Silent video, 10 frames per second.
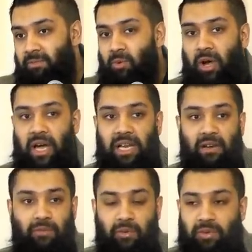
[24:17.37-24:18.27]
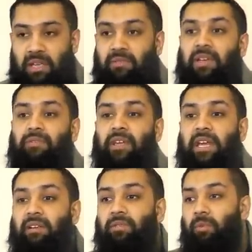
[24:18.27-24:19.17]
more halal food. Even living
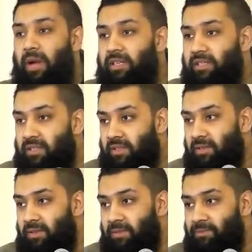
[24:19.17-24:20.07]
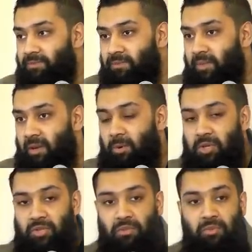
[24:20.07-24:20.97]
here in the West,
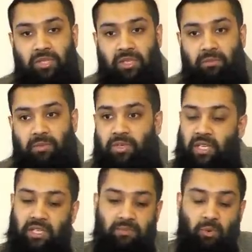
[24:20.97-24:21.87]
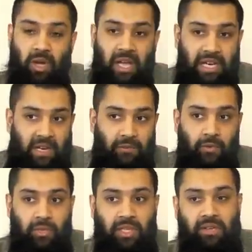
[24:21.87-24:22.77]
amongst non-Muslims, we say there's more
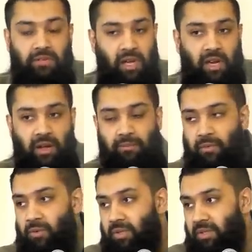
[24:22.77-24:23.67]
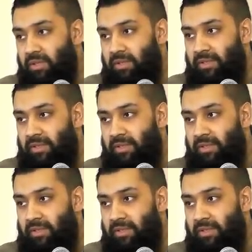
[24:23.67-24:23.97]
halal food than there is haram food.